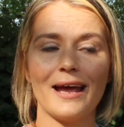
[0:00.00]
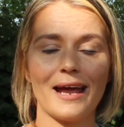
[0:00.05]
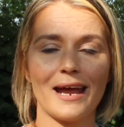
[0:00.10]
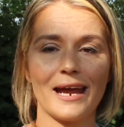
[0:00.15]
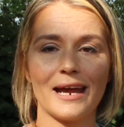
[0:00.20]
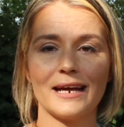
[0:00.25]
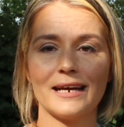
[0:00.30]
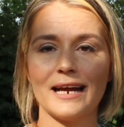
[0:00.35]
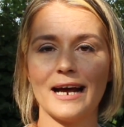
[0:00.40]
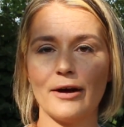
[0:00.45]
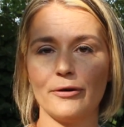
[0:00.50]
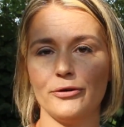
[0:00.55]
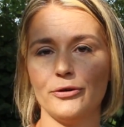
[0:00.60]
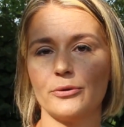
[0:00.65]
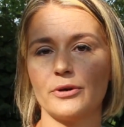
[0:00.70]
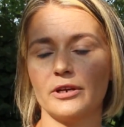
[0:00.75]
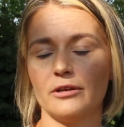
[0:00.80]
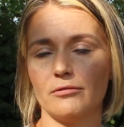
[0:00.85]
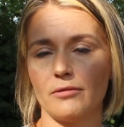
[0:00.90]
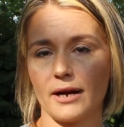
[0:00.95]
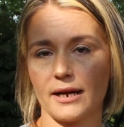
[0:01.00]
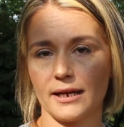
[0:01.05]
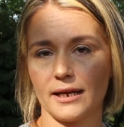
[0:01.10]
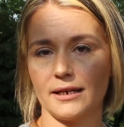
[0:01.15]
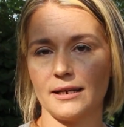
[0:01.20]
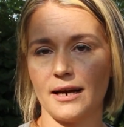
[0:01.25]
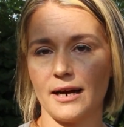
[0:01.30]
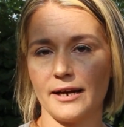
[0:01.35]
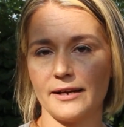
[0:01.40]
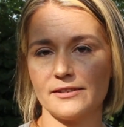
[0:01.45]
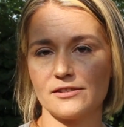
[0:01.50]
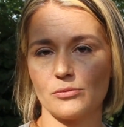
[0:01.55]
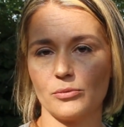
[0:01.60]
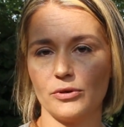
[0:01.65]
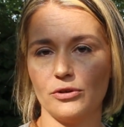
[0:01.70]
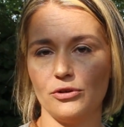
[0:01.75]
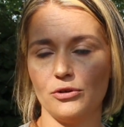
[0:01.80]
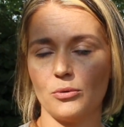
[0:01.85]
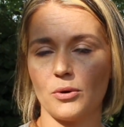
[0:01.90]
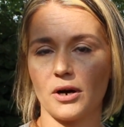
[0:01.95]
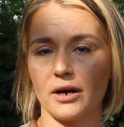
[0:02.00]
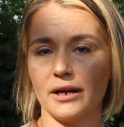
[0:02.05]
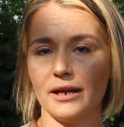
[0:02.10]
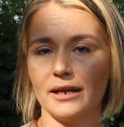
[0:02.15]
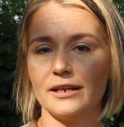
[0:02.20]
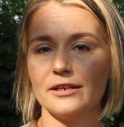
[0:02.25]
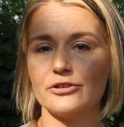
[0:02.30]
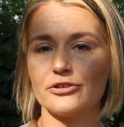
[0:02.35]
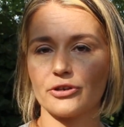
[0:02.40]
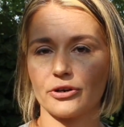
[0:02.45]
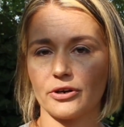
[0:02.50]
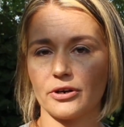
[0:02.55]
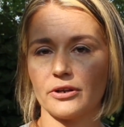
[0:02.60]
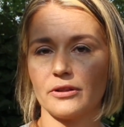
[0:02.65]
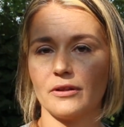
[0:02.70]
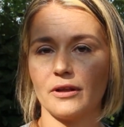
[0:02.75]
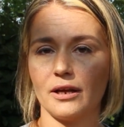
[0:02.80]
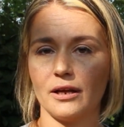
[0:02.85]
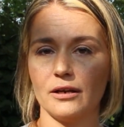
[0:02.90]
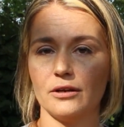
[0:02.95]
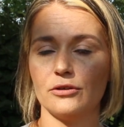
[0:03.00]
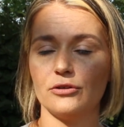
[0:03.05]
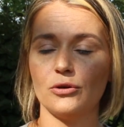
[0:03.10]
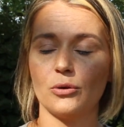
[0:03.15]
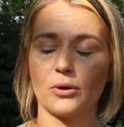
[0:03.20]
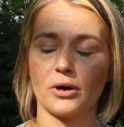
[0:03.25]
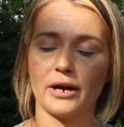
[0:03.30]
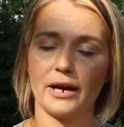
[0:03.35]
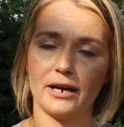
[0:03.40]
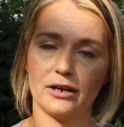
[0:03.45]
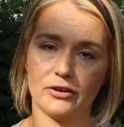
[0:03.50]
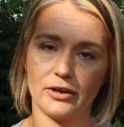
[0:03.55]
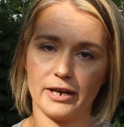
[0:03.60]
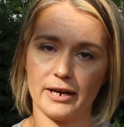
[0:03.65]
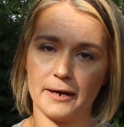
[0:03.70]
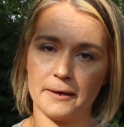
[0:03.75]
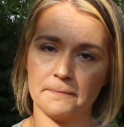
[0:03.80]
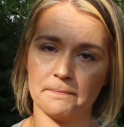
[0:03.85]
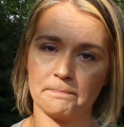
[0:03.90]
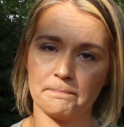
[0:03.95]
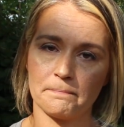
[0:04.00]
and how you can recognize when you are in dearth in your area.